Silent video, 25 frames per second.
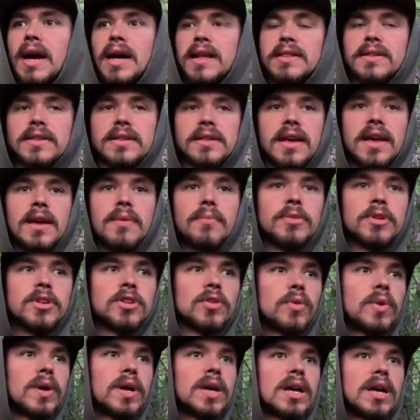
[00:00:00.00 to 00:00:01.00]
It's in
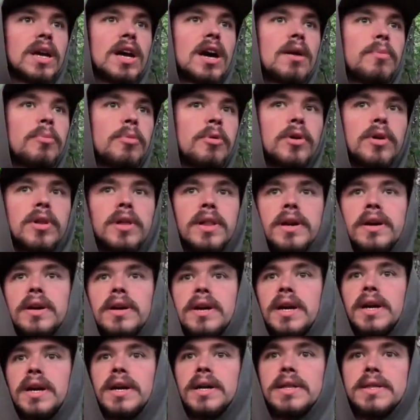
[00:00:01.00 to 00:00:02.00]
between a couple clear
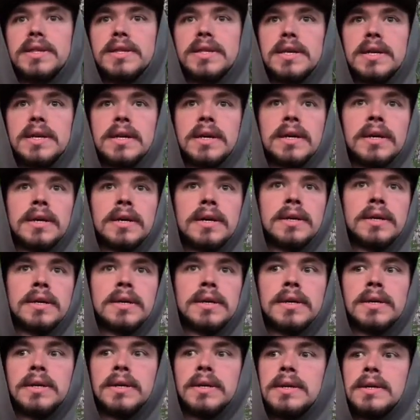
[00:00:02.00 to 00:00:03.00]
cuts.
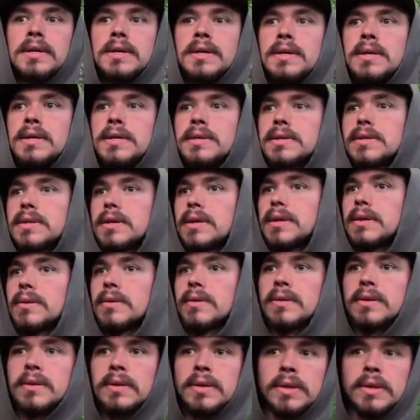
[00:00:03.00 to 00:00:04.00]
So